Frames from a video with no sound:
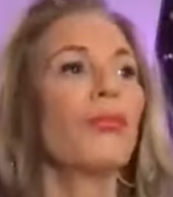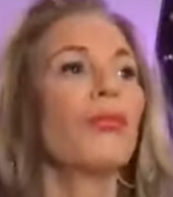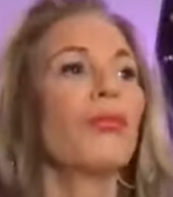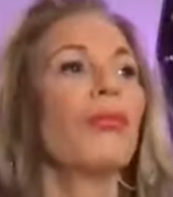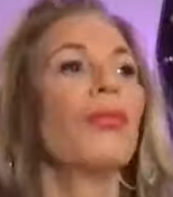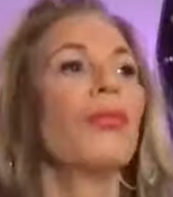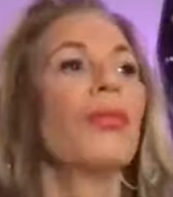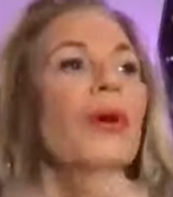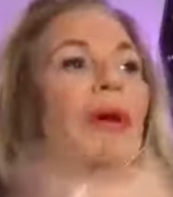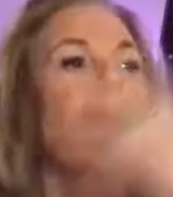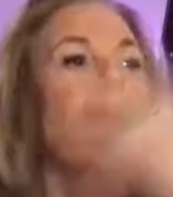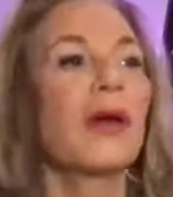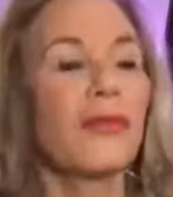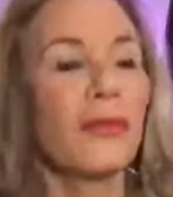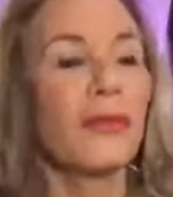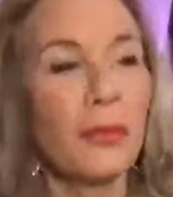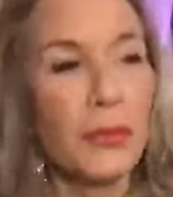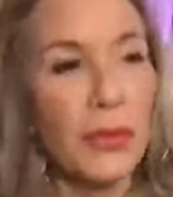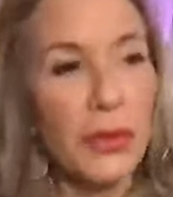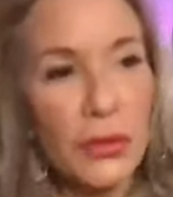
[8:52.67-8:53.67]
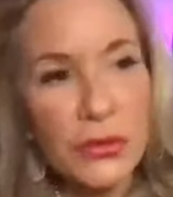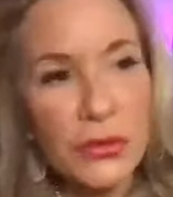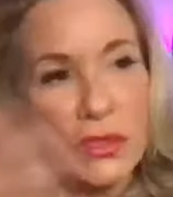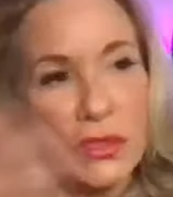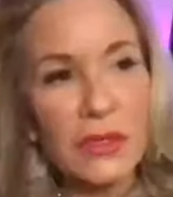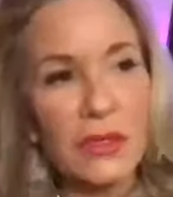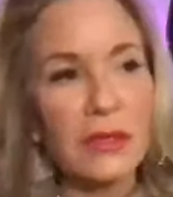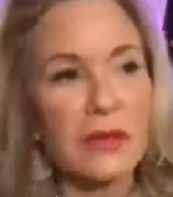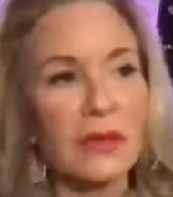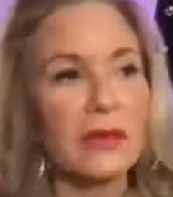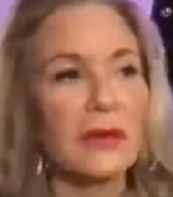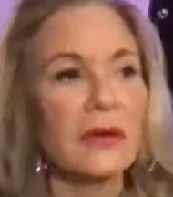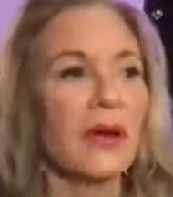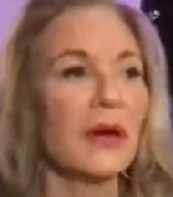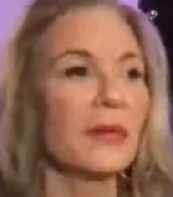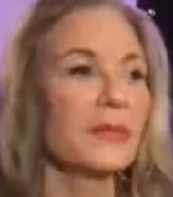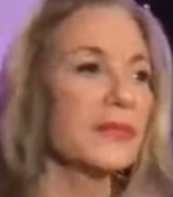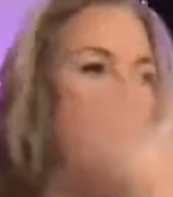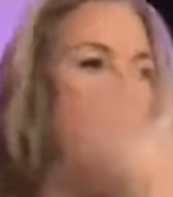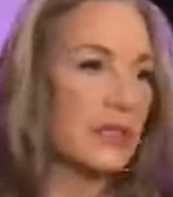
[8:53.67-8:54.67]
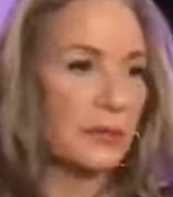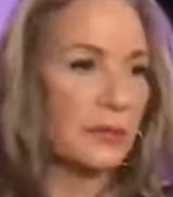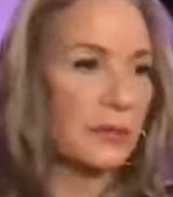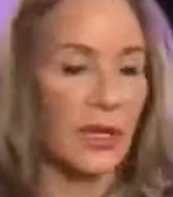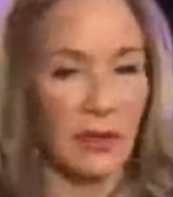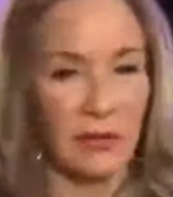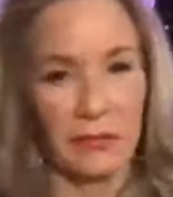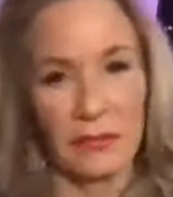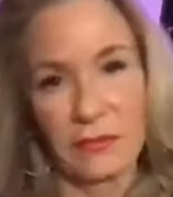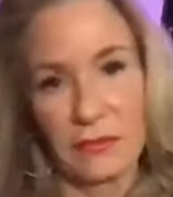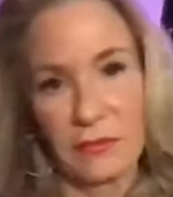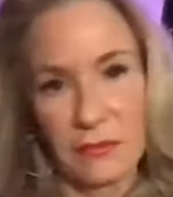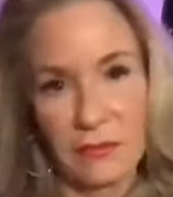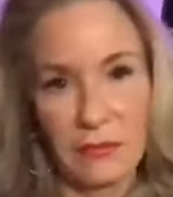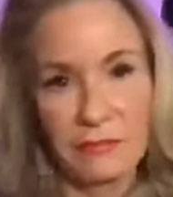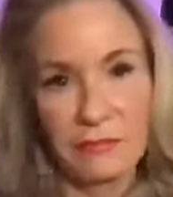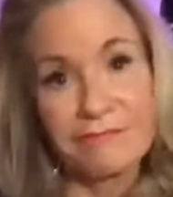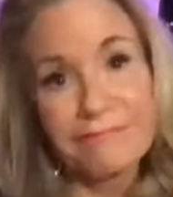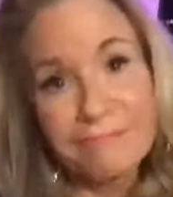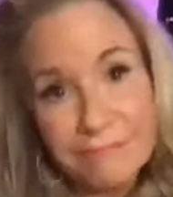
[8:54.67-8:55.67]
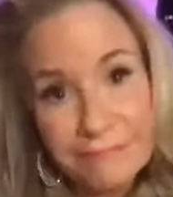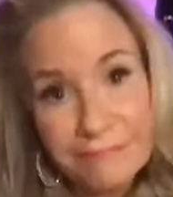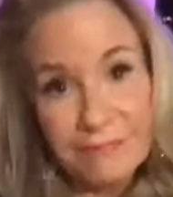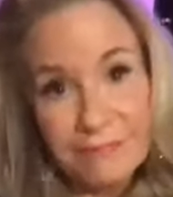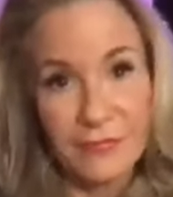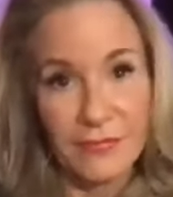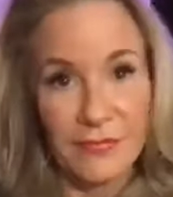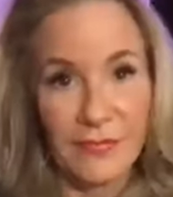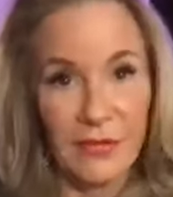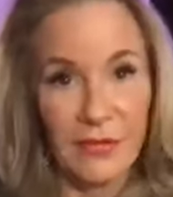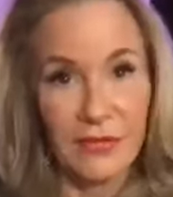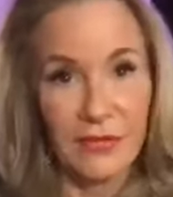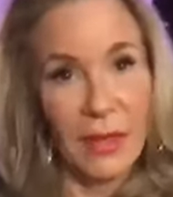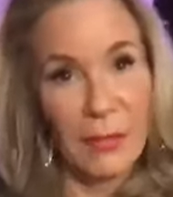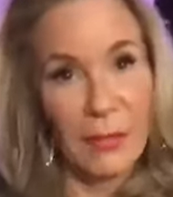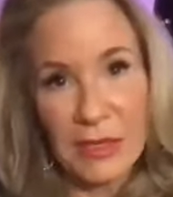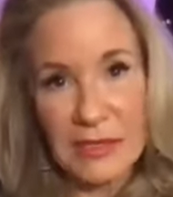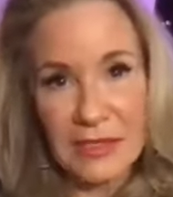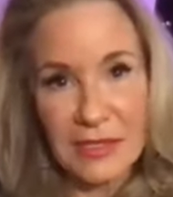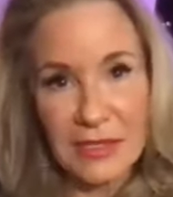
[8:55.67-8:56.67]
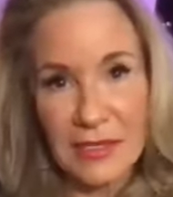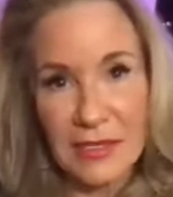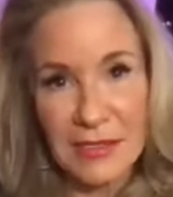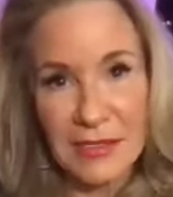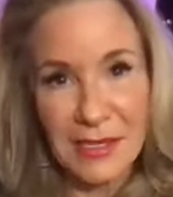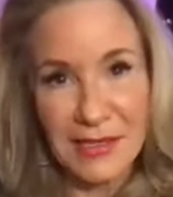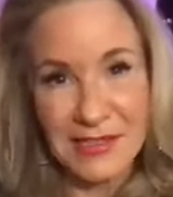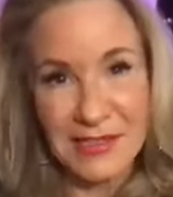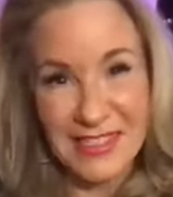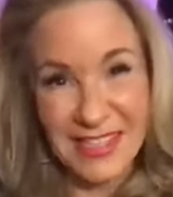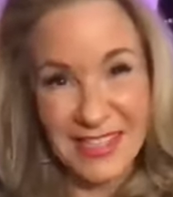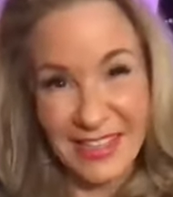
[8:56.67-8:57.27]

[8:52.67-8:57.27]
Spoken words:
whatever music comes to me, if that makes any sense.